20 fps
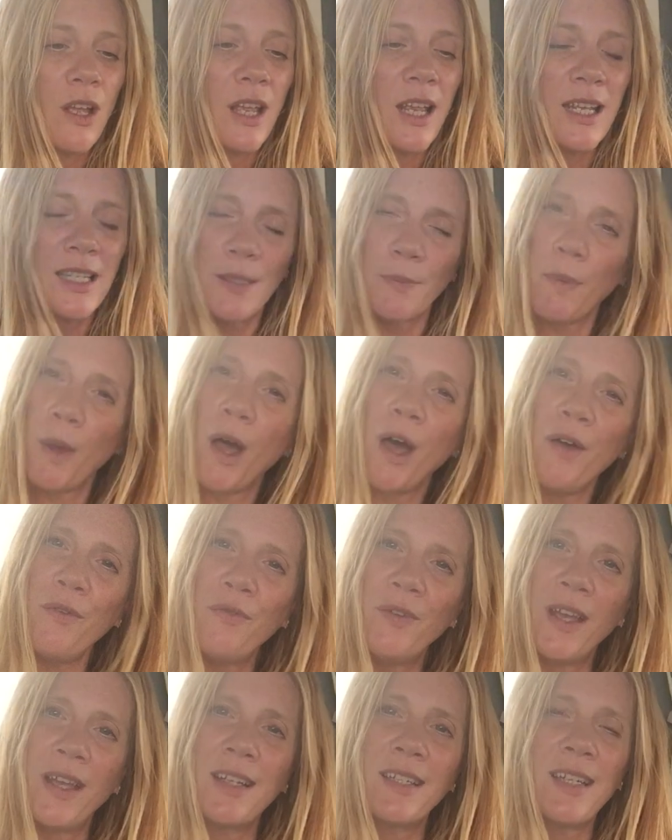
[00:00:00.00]
it's
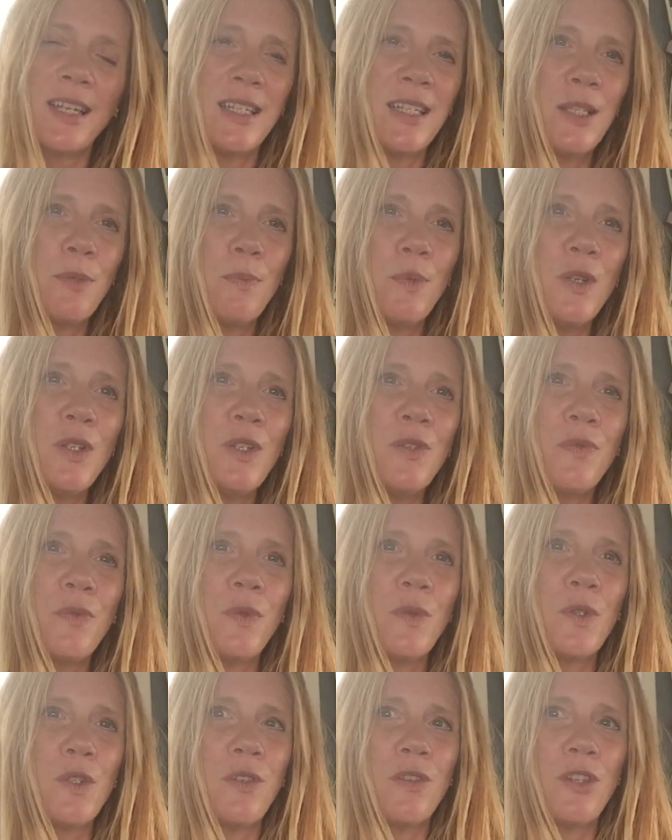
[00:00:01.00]
perfect and it's
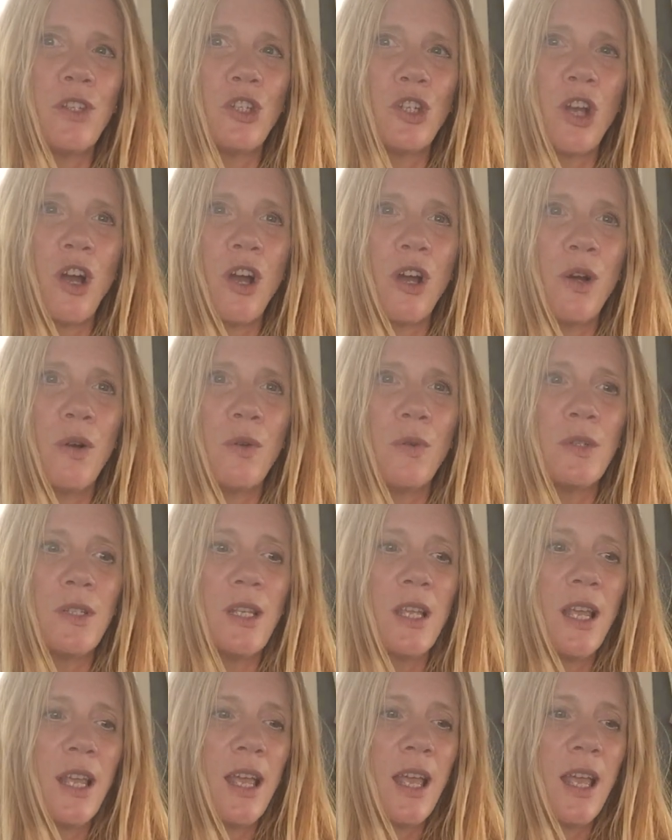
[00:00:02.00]
beautiful to the child.